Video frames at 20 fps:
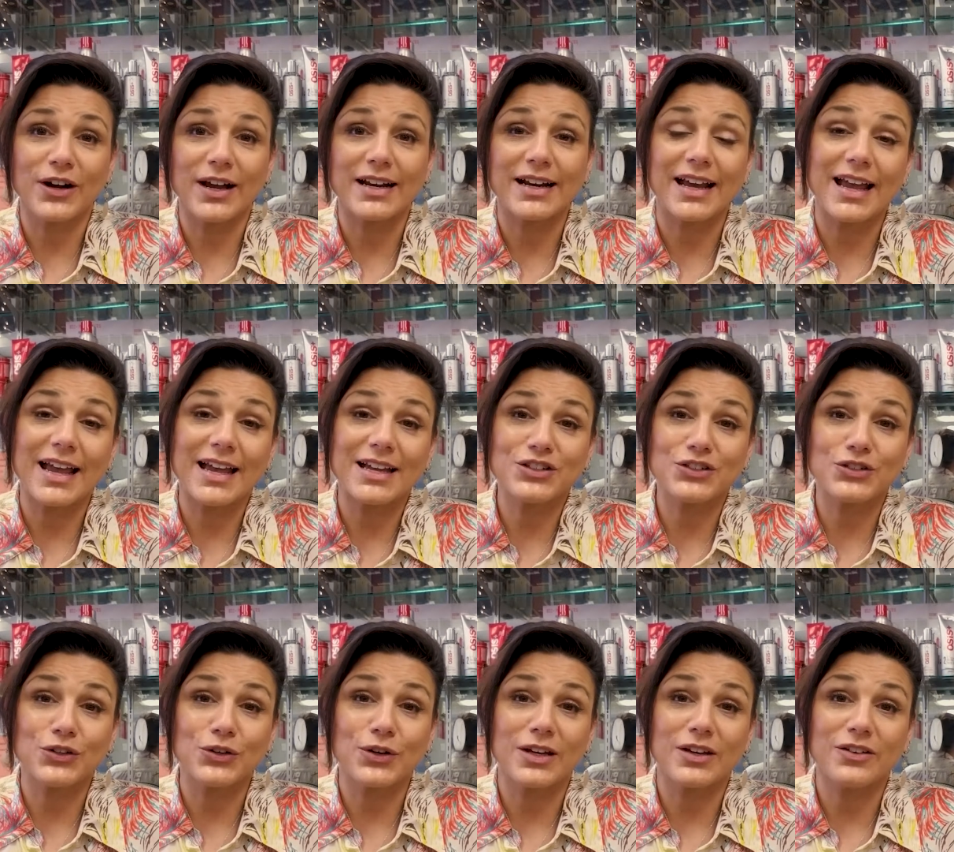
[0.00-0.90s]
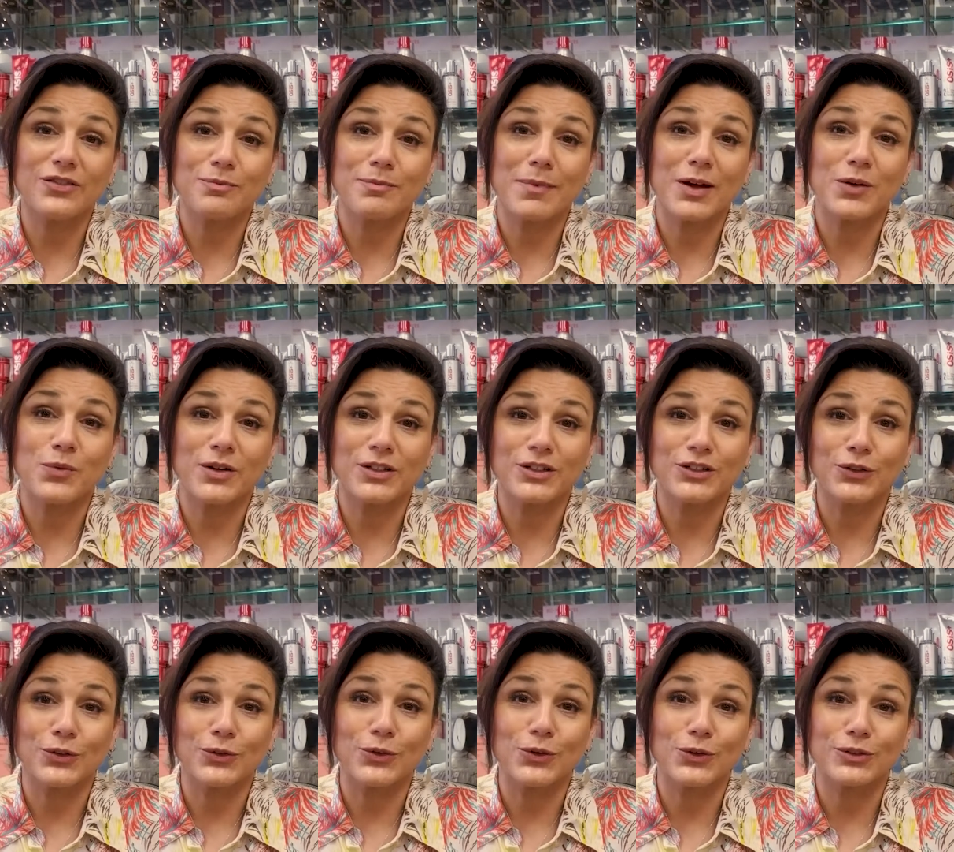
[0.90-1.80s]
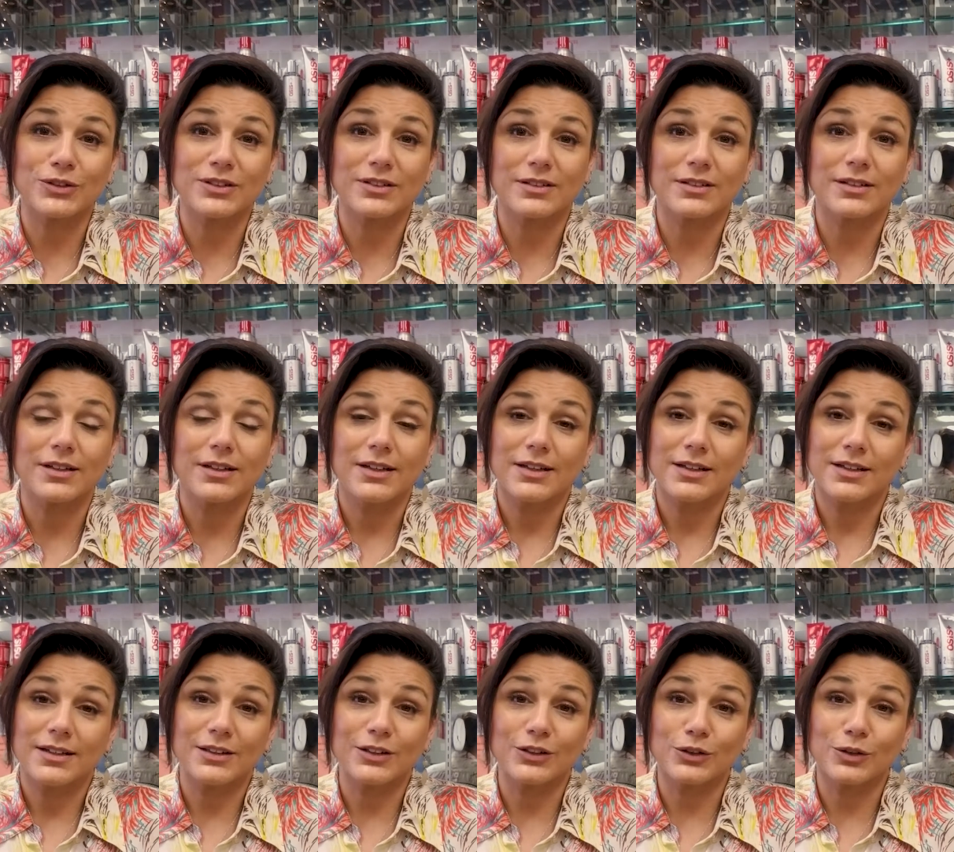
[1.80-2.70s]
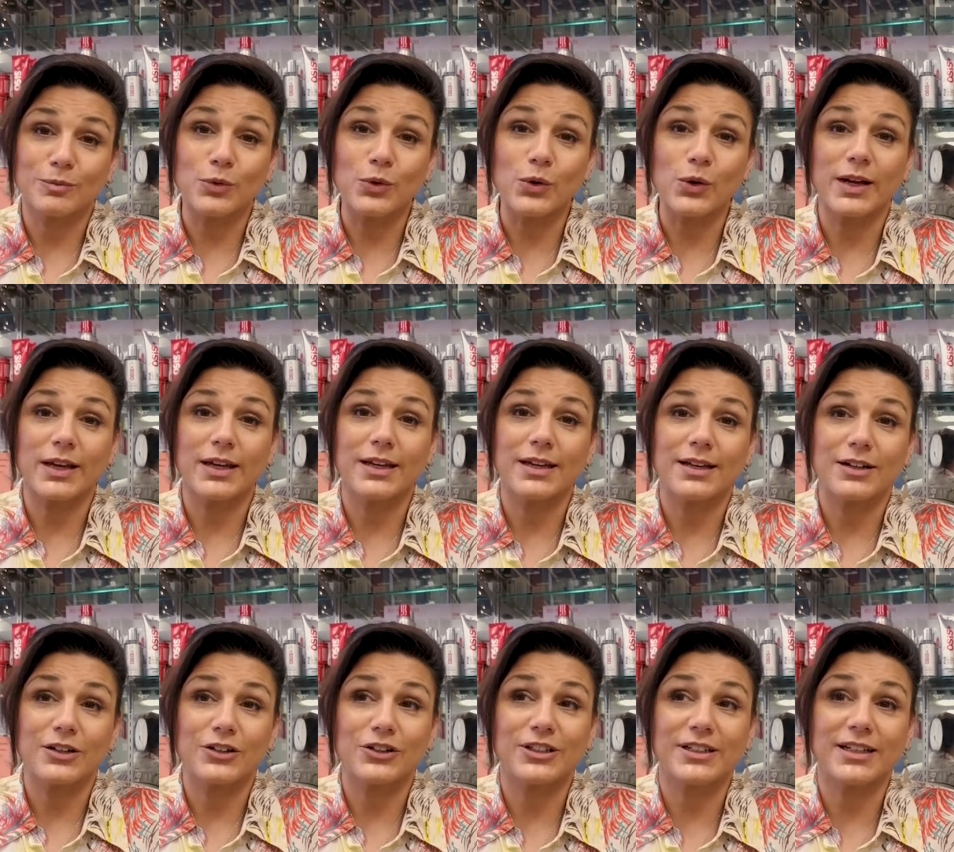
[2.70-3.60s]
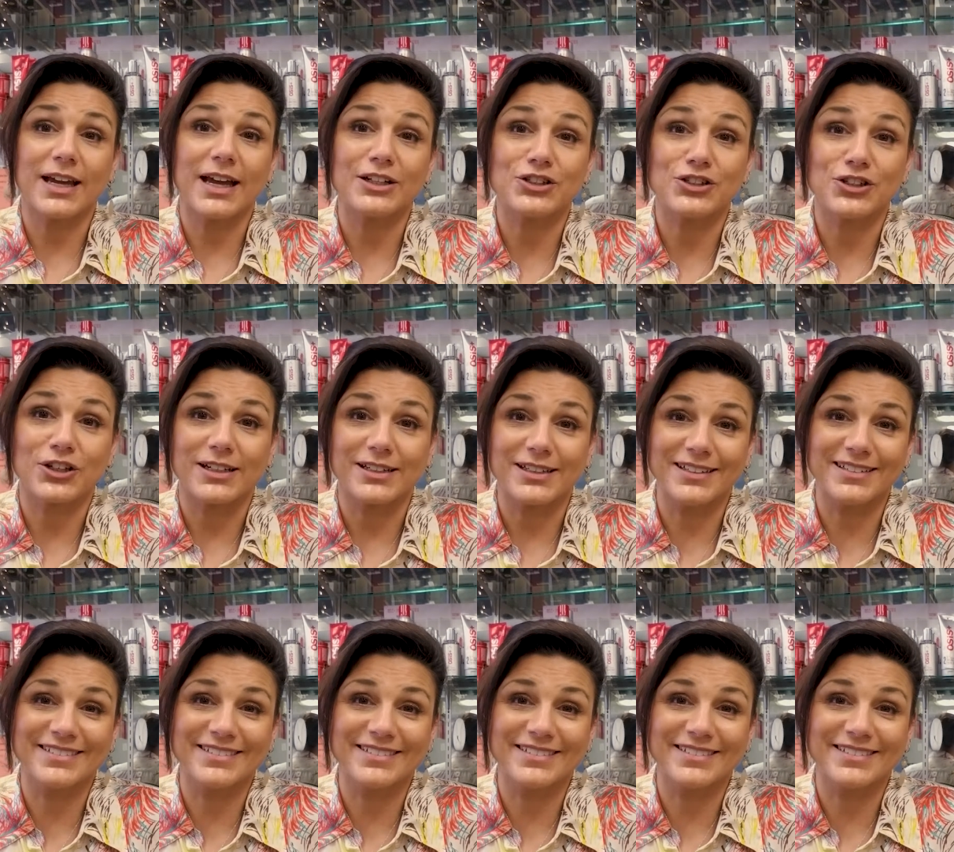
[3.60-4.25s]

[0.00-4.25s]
and I asked her if my 1-year-old little boy could catch it.